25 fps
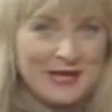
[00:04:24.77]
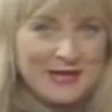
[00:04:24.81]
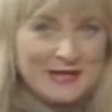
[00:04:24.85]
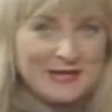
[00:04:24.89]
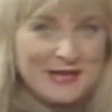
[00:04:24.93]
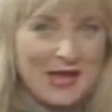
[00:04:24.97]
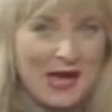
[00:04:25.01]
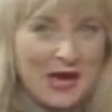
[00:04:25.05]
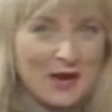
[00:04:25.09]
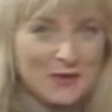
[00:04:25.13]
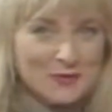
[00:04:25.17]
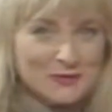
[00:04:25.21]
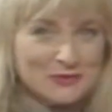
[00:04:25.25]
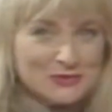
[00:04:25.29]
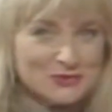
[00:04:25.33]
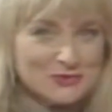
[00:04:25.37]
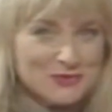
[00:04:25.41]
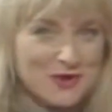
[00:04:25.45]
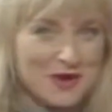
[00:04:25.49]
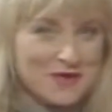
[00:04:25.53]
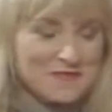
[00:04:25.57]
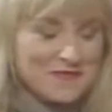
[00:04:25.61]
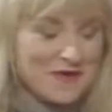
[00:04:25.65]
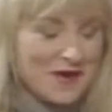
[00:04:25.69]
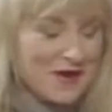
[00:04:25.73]
Now,
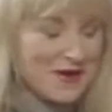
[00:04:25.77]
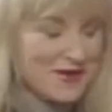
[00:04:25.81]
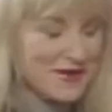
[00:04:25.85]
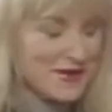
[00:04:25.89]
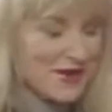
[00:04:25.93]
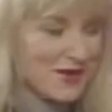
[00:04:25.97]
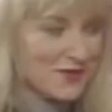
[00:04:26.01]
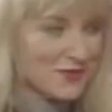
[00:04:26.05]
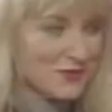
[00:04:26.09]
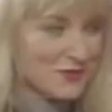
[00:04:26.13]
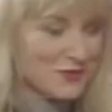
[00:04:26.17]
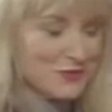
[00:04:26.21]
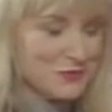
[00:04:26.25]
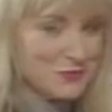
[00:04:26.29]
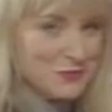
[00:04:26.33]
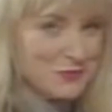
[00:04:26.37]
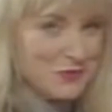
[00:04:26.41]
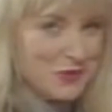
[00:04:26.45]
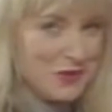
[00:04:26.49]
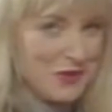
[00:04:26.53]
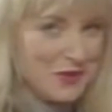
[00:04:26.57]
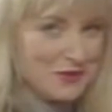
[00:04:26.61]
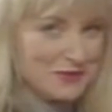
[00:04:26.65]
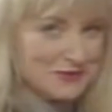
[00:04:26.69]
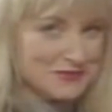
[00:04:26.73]
Trev, I gather you
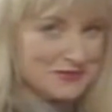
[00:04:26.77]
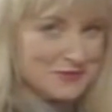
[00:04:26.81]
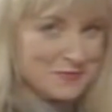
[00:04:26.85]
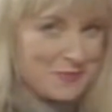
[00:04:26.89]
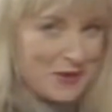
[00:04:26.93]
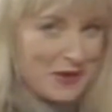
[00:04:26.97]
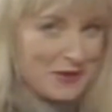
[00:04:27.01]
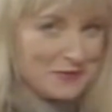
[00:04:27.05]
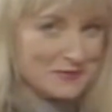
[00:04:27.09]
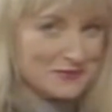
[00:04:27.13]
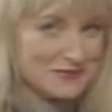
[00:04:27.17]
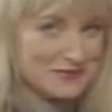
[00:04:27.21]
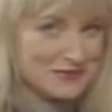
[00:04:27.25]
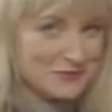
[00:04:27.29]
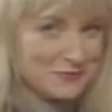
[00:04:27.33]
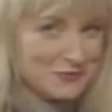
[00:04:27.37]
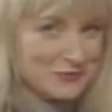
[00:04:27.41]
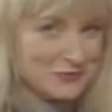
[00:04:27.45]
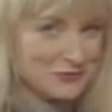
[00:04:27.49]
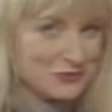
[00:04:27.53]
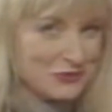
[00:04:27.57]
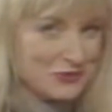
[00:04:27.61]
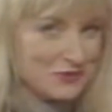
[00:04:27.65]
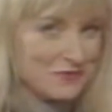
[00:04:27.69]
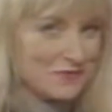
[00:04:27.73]
learnt about
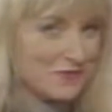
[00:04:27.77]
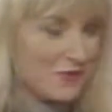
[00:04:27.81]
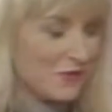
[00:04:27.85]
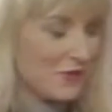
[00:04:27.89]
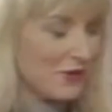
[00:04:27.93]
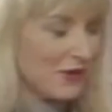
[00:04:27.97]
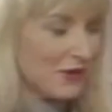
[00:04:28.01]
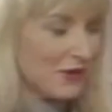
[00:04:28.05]
symmetry in a very